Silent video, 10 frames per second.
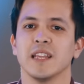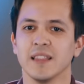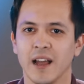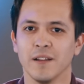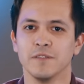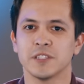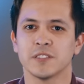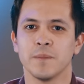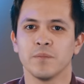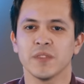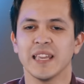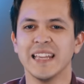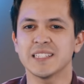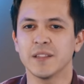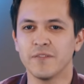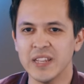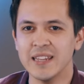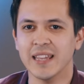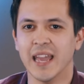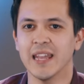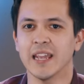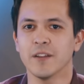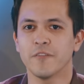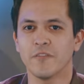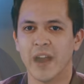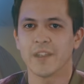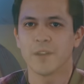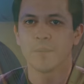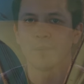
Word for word: he loves. He's the vindicating fire.